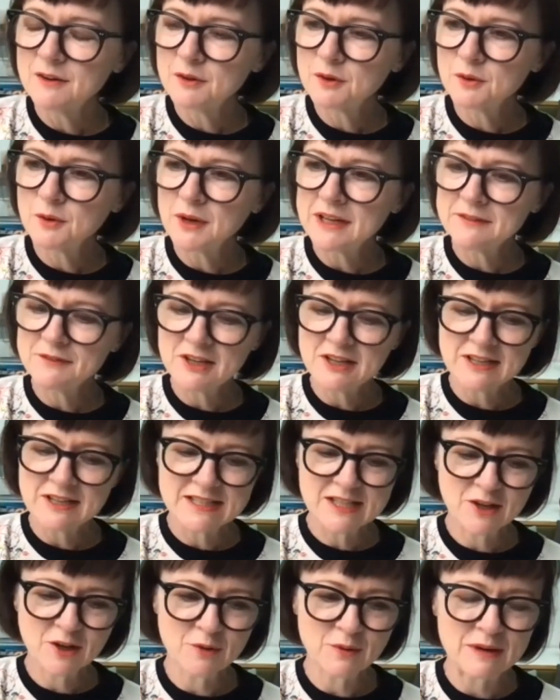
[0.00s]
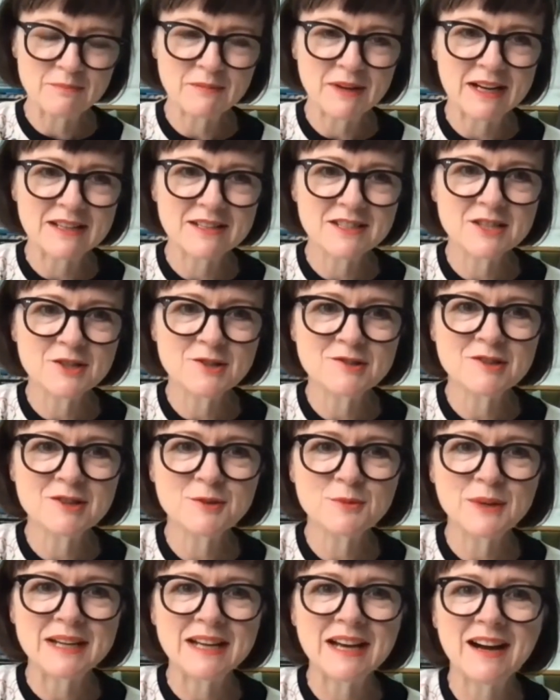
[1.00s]
quite a few years ago when my children
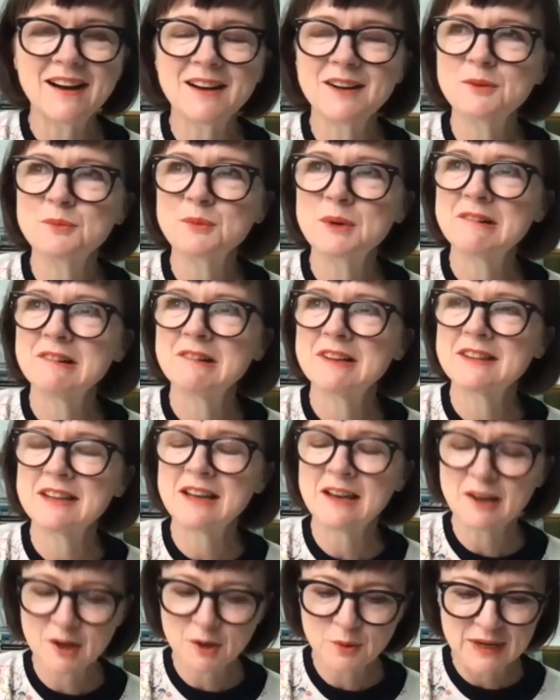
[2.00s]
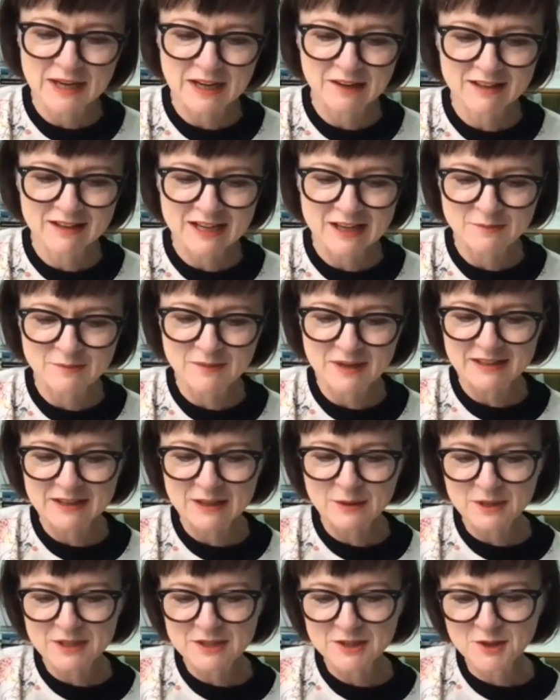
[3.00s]
were young, we were at the aquarium and
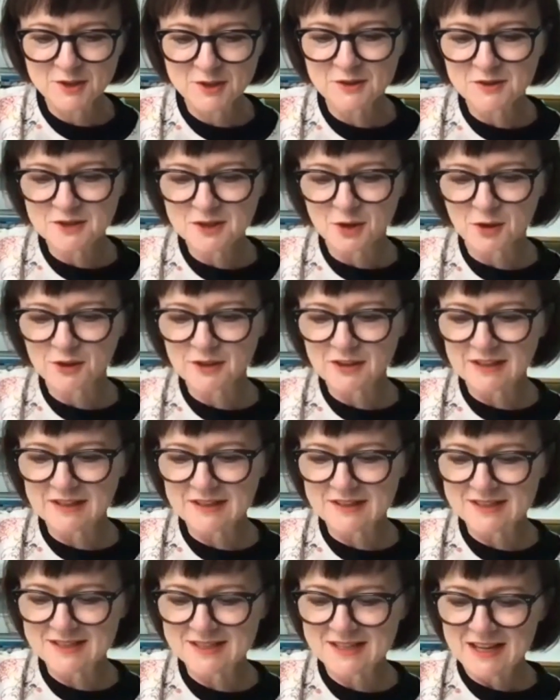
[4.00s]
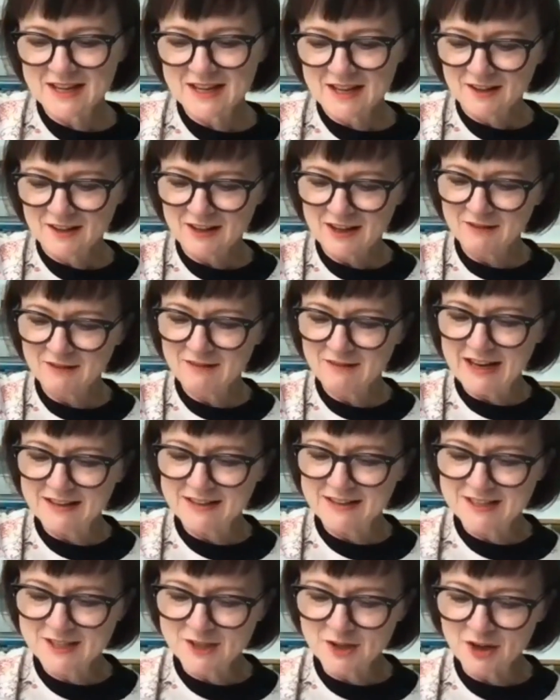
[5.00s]
there were two toddlers
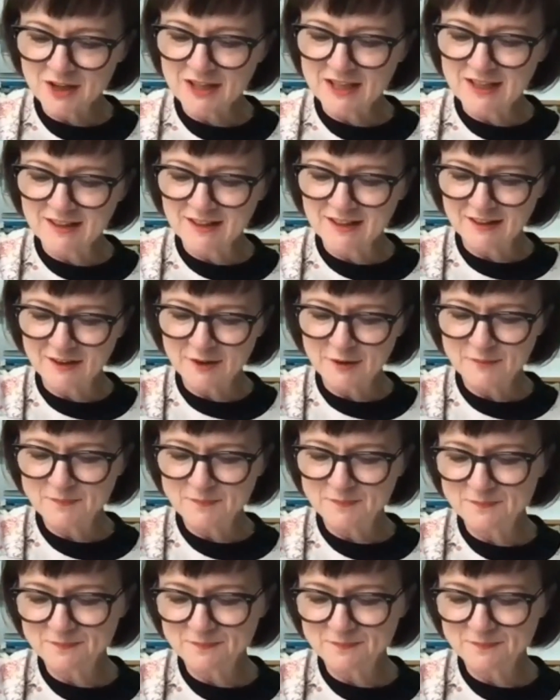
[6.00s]
around a circular